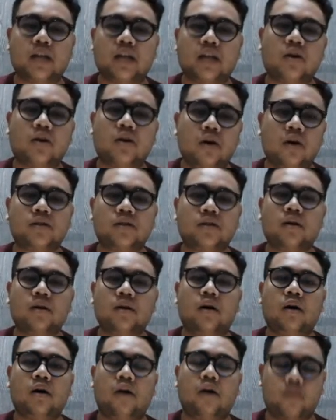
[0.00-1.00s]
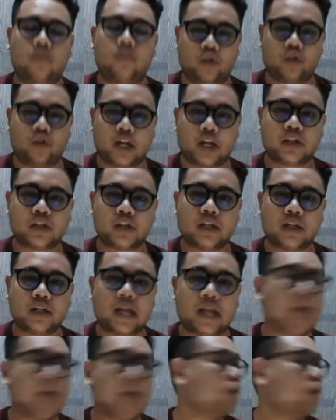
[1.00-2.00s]
of production and
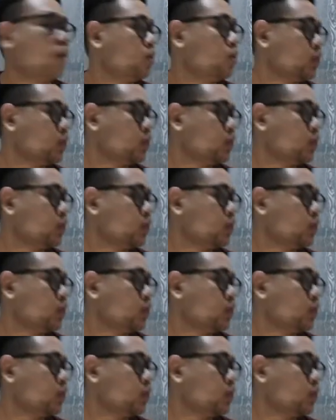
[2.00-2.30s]
also the